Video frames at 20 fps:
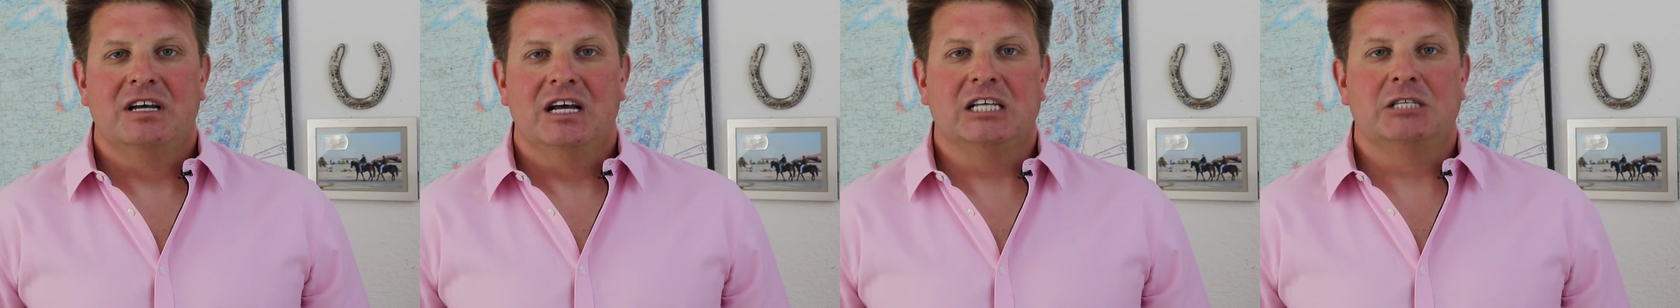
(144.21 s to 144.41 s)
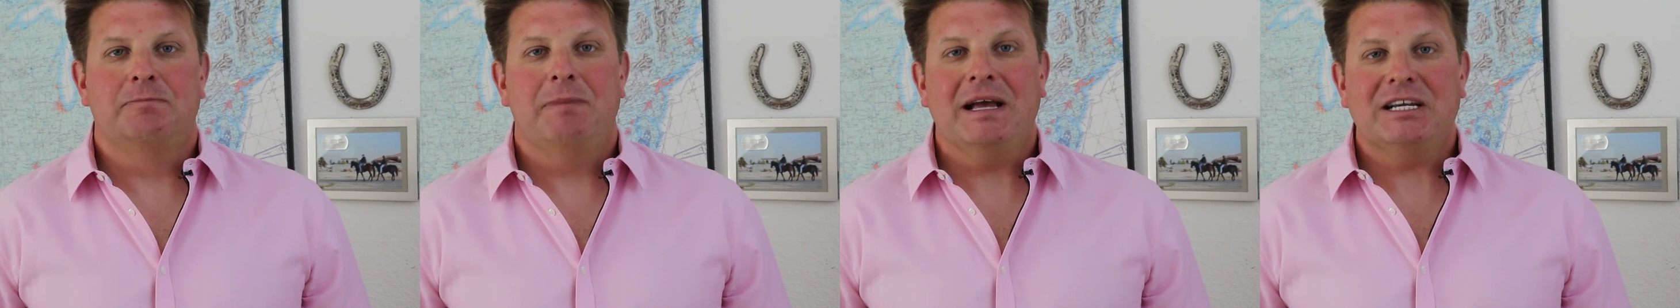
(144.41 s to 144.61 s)

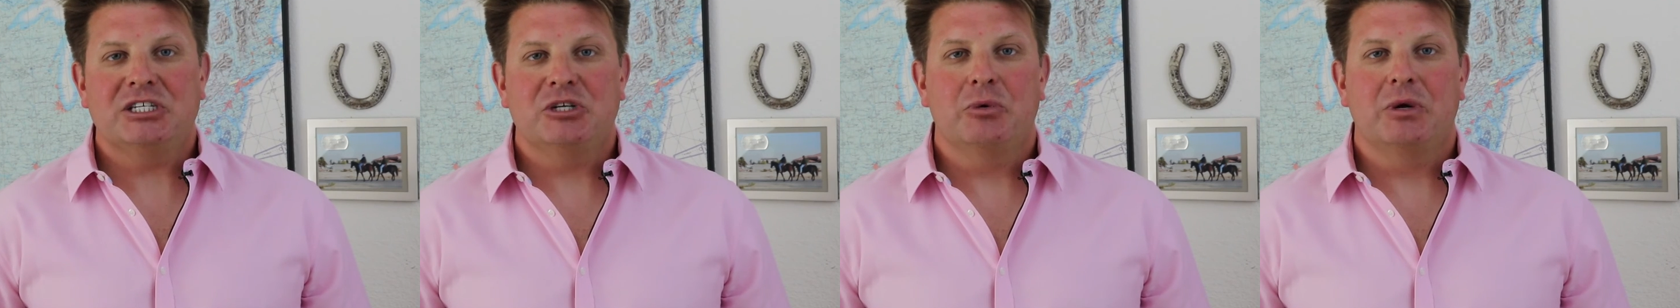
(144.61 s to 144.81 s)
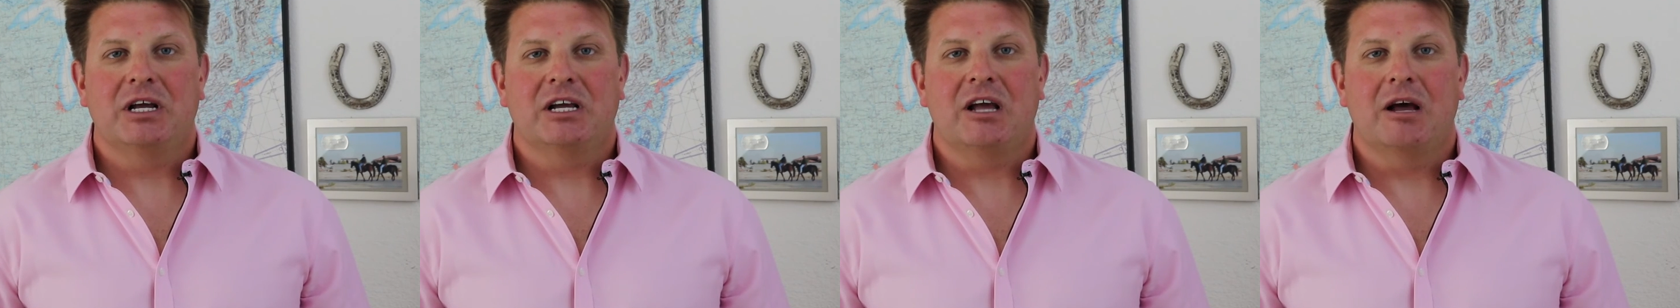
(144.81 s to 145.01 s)

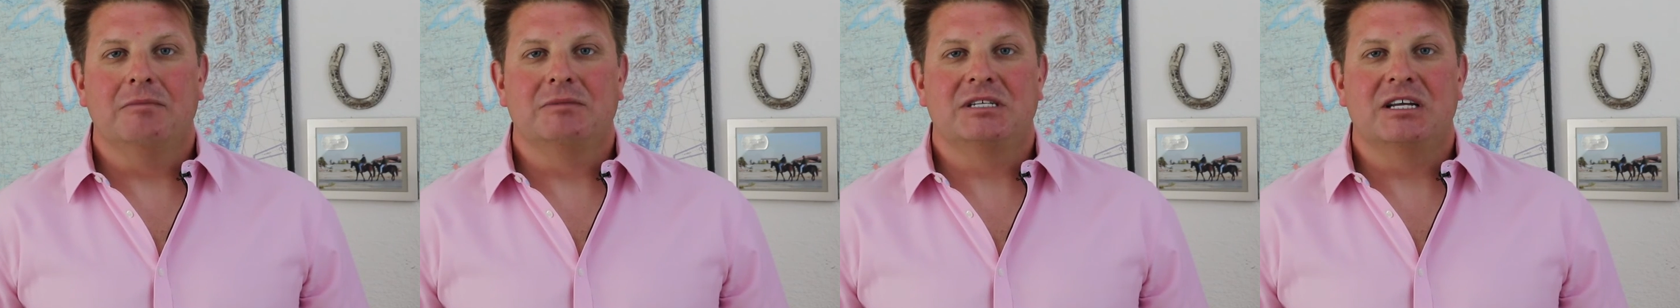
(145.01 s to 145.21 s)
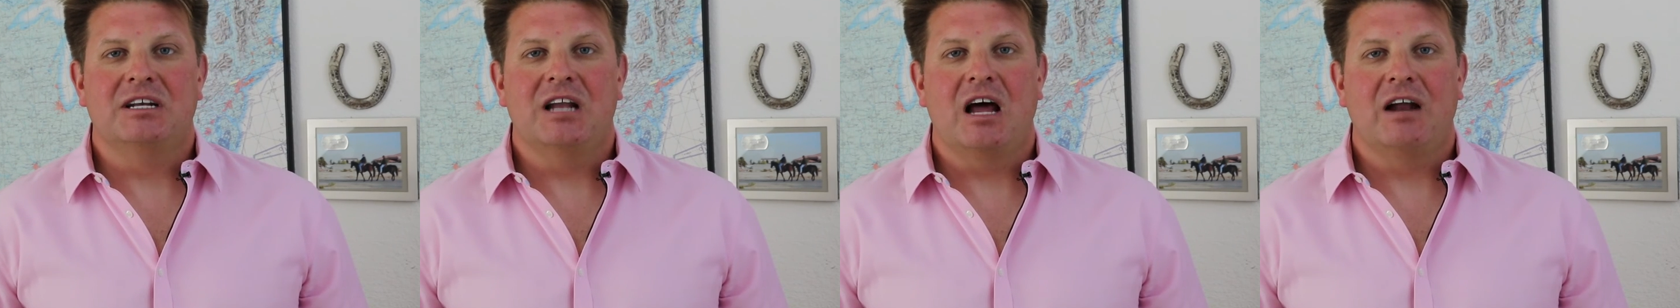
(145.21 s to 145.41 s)
especially when it
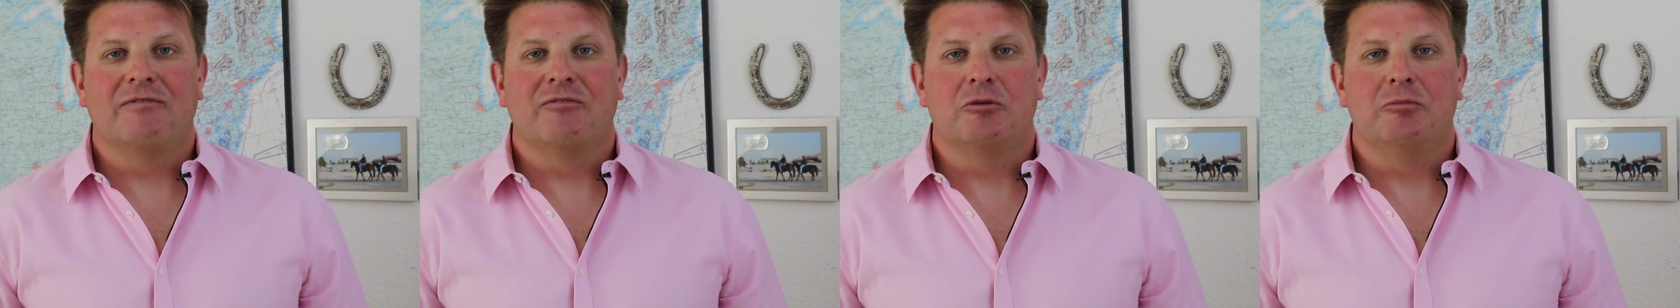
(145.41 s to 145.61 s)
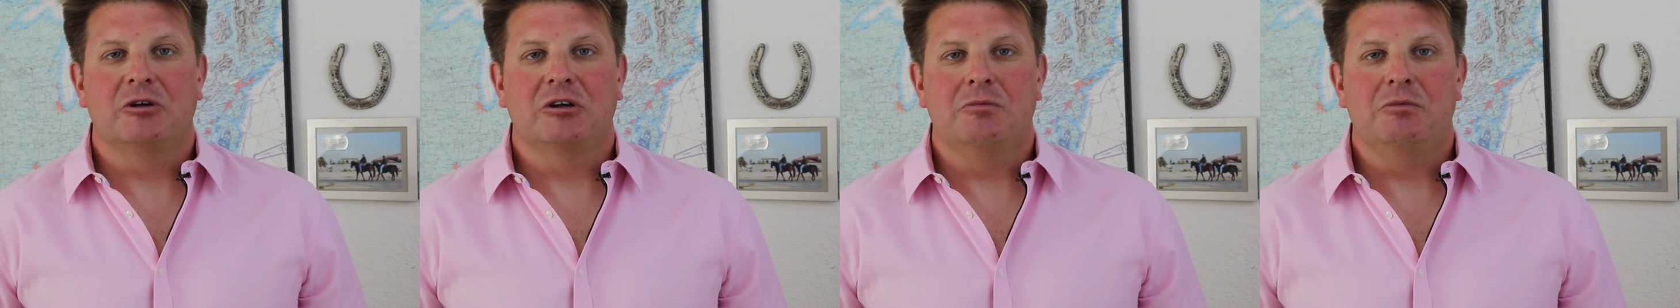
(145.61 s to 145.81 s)
comes to
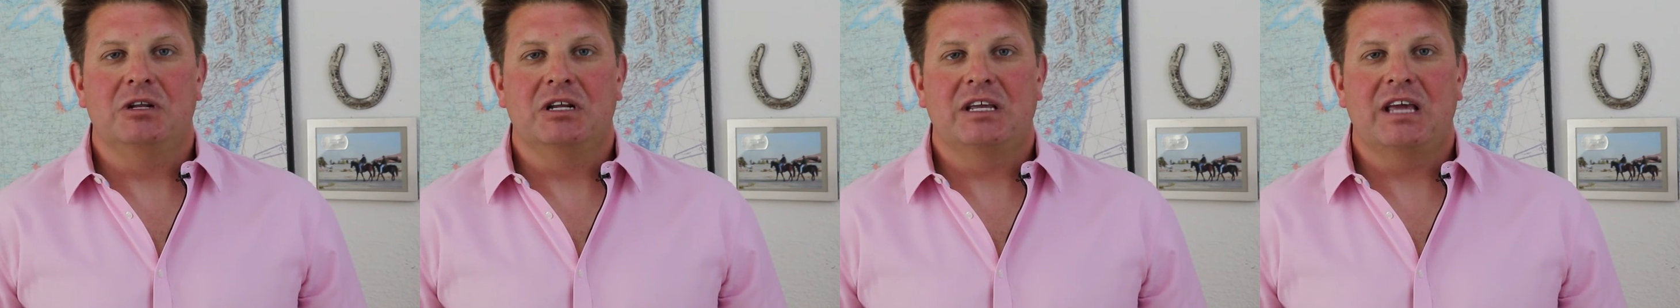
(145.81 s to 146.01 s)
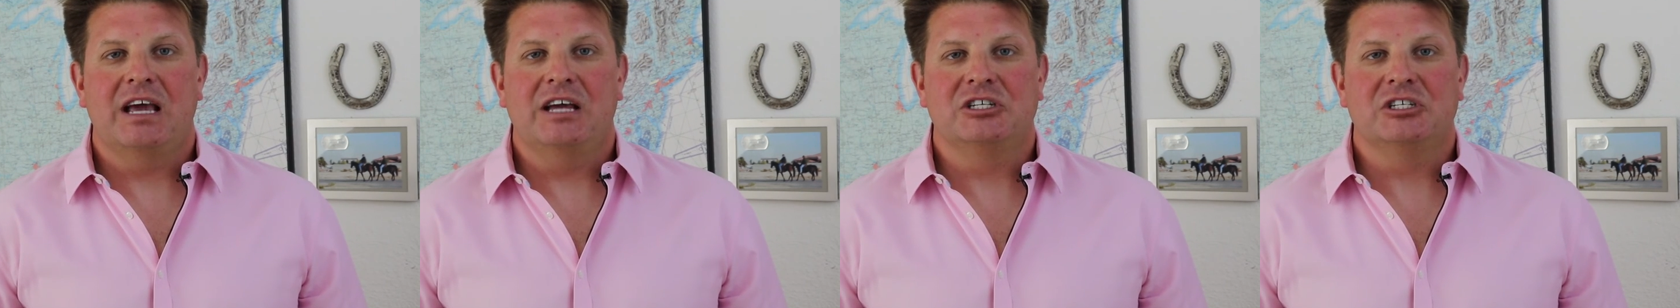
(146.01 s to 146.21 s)
nonverbal
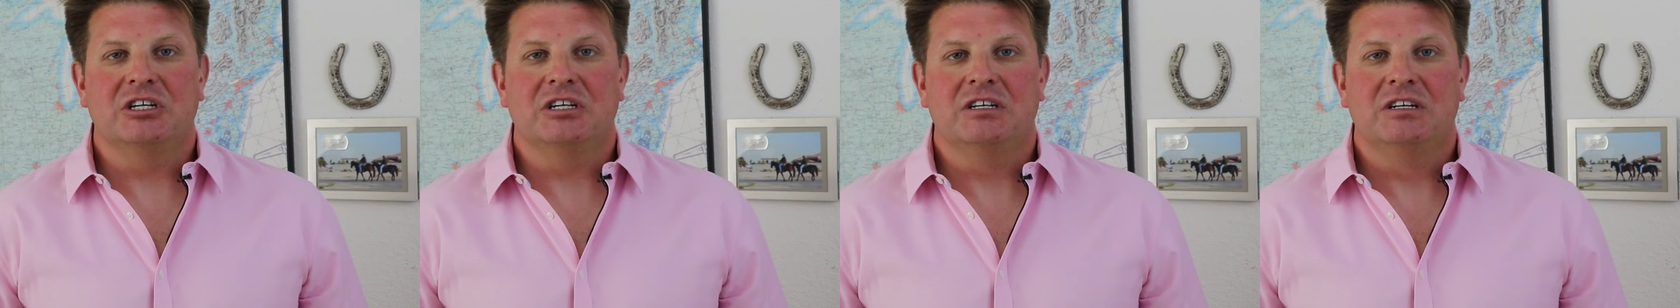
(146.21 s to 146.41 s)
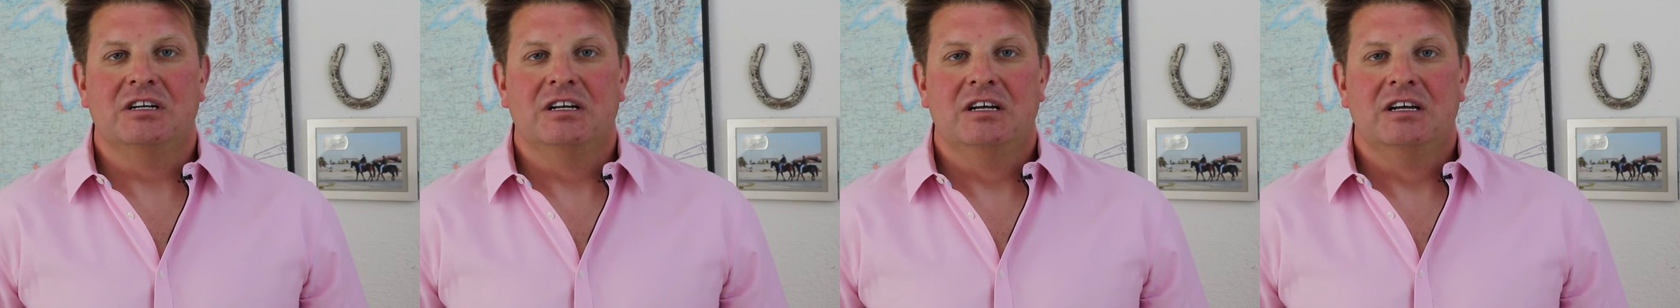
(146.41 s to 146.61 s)

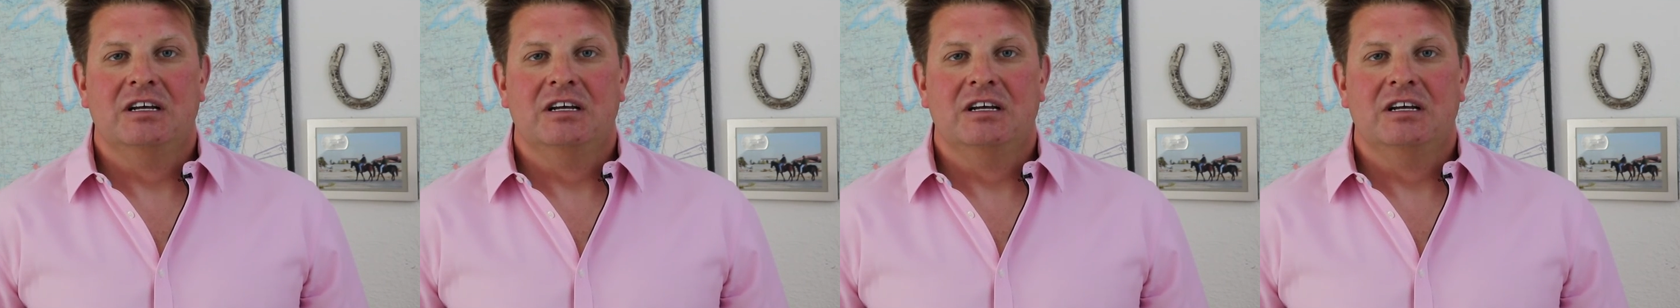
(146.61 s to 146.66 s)
communication.